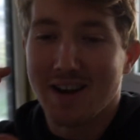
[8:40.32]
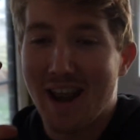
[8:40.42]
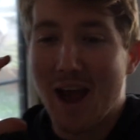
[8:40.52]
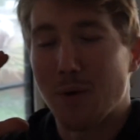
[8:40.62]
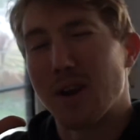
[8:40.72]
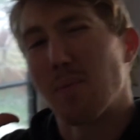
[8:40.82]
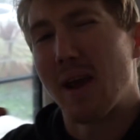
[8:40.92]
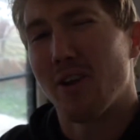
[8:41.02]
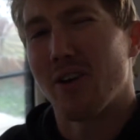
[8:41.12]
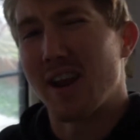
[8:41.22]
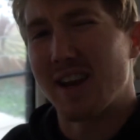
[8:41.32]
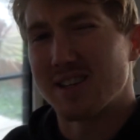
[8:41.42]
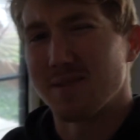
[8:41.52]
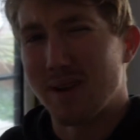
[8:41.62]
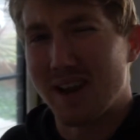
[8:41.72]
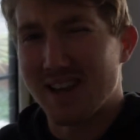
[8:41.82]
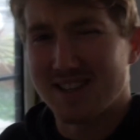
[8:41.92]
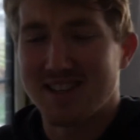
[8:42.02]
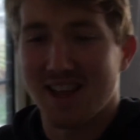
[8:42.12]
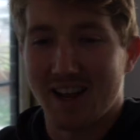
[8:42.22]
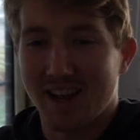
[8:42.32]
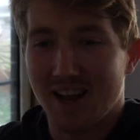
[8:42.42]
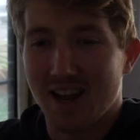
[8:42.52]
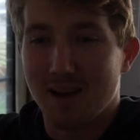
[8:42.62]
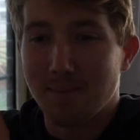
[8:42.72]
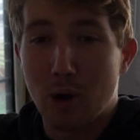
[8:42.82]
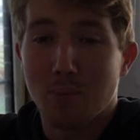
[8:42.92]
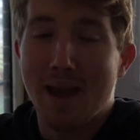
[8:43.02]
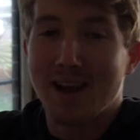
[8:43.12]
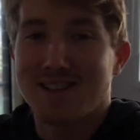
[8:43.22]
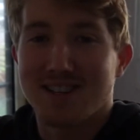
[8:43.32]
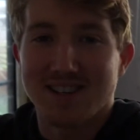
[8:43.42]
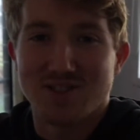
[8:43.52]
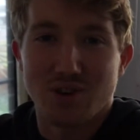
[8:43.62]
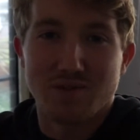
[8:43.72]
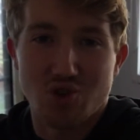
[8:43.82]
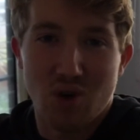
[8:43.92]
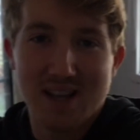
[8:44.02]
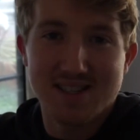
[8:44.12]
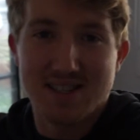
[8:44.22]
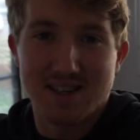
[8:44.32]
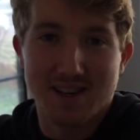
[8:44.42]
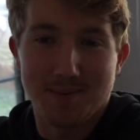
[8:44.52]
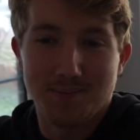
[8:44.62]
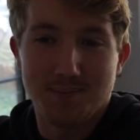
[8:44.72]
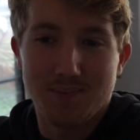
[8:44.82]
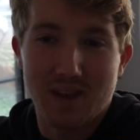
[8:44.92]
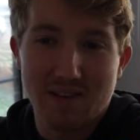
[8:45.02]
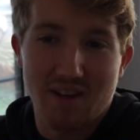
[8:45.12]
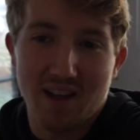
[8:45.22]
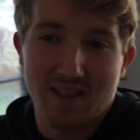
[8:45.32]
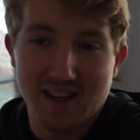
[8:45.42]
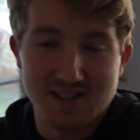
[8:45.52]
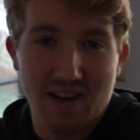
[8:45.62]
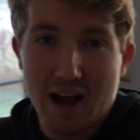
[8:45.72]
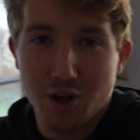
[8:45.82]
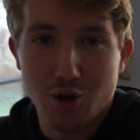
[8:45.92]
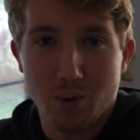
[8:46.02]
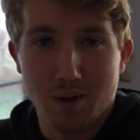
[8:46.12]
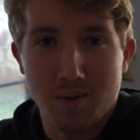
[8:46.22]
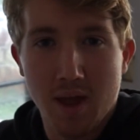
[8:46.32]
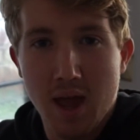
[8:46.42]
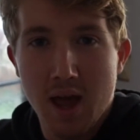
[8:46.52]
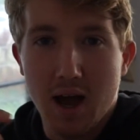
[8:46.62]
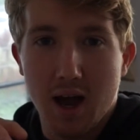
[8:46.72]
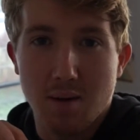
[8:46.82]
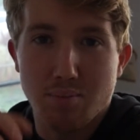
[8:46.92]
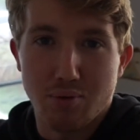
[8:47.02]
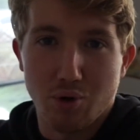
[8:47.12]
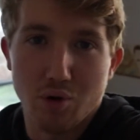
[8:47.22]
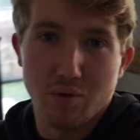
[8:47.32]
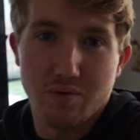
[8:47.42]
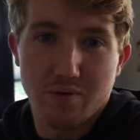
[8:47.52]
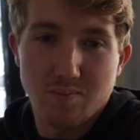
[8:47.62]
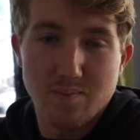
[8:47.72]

now we depend on intermediates, like uh, middlemen, to sort of trust, to give our things value and uh, prove